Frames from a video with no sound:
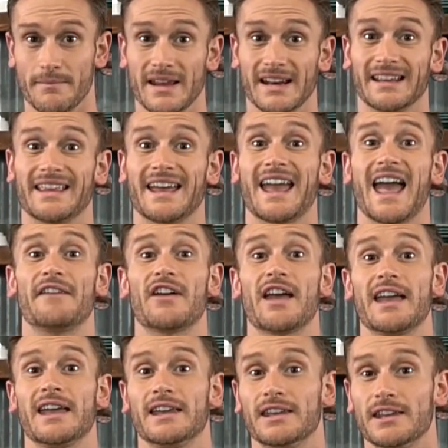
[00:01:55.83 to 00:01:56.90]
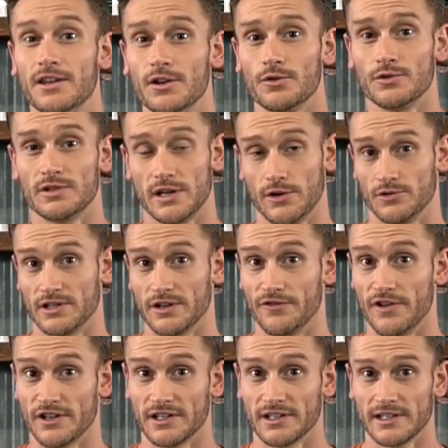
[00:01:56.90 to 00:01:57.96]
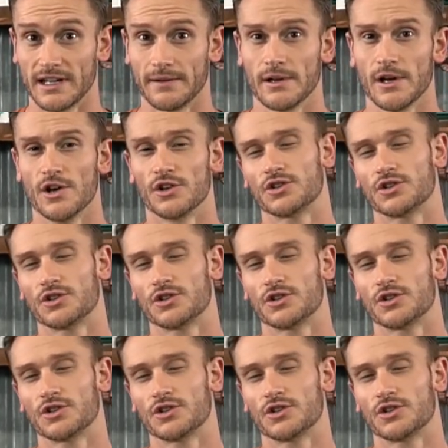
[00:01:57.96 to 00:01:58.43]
meaning they have a huge, huge deficiency.